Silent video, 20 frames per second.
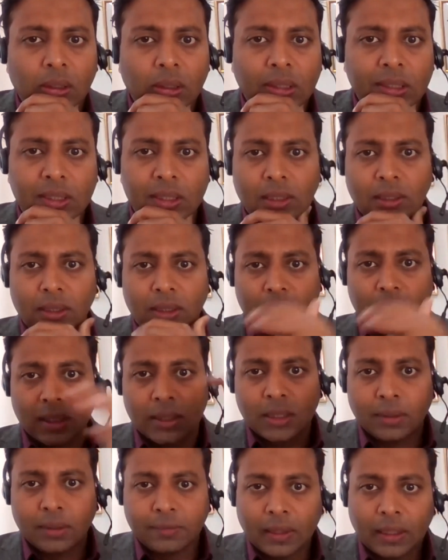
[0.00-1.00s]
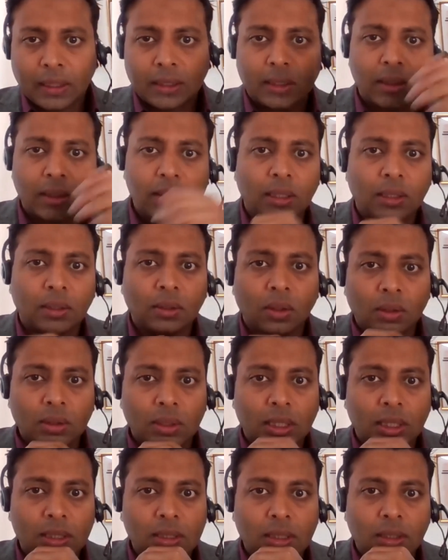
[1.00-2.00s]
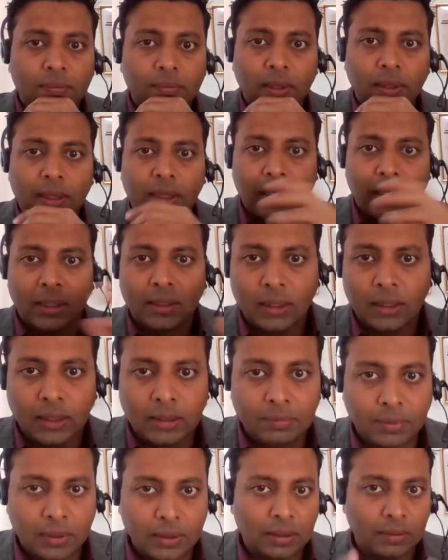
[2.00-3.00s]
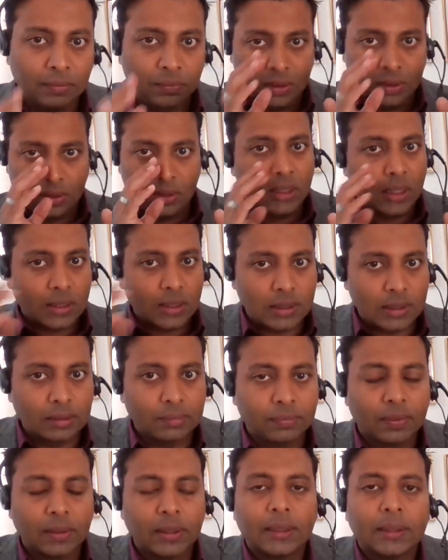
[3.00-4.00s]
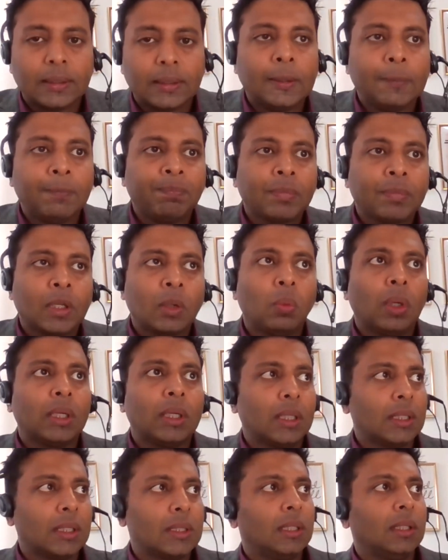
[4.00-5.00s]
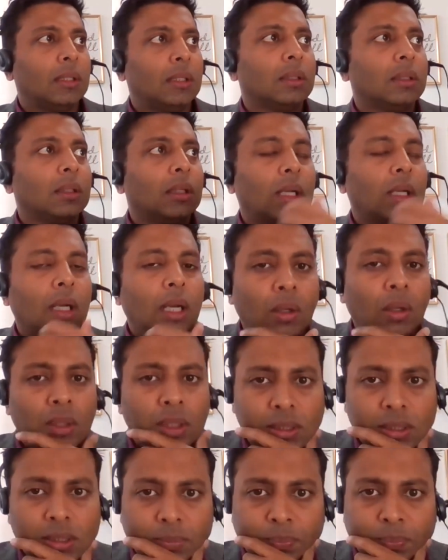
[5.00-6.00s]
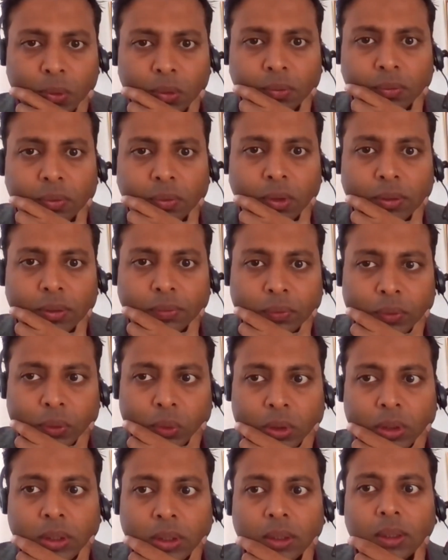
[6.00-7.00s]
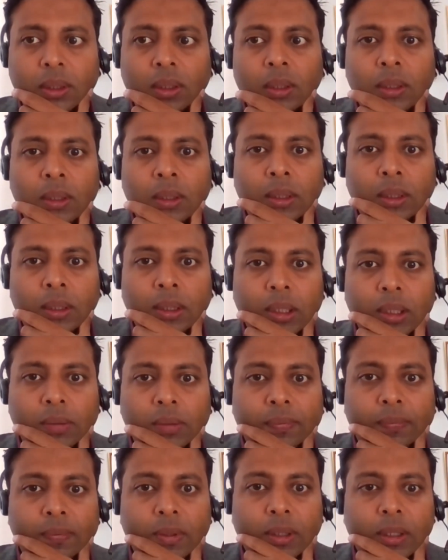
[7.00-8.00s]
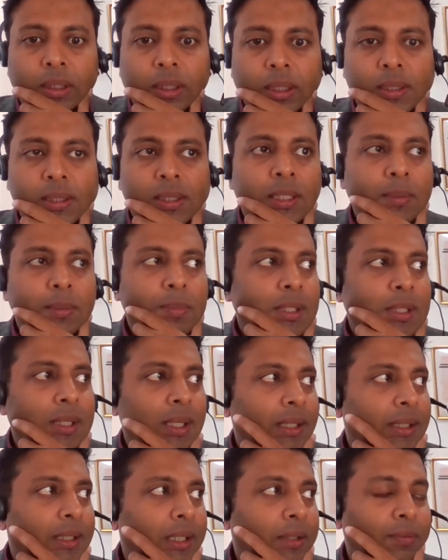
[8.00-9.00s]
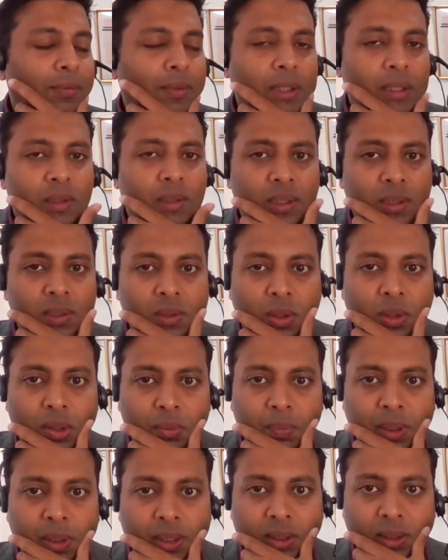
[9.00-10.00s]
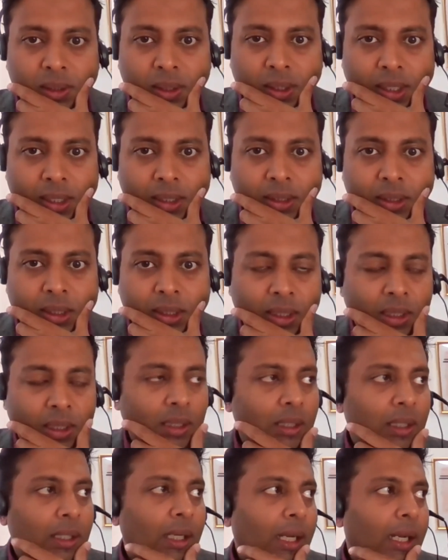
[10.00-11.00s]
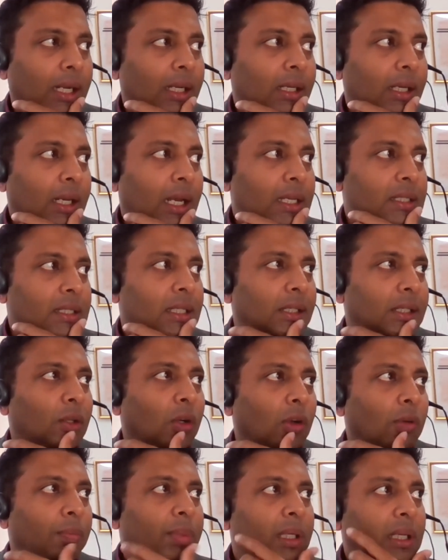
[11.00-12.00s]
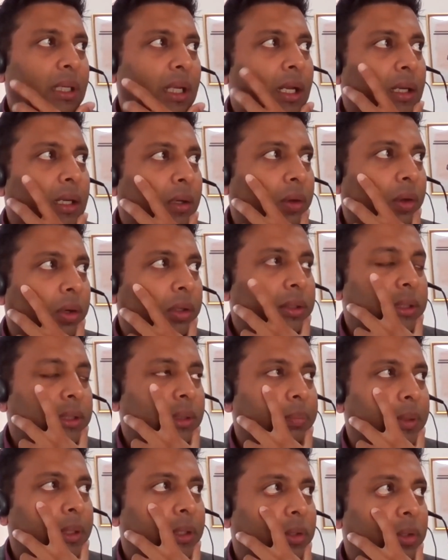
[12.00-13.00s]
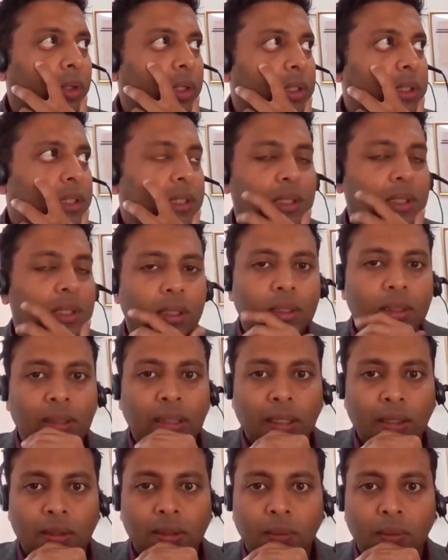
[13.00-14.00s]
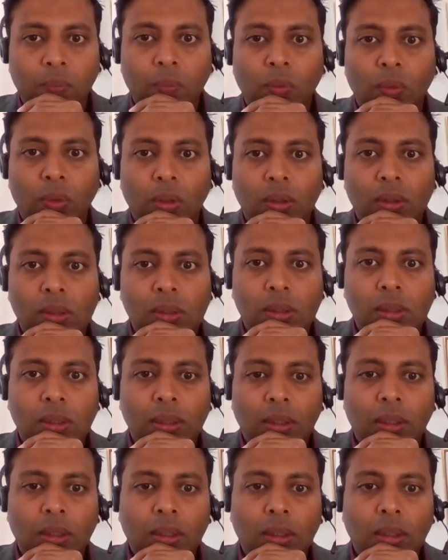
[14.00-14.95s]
Is it justified? Is it not justified? And even if it's justified, how does it bode for the future? If it seems like if this is going to be the trend, and has the door been unlocked because Najib was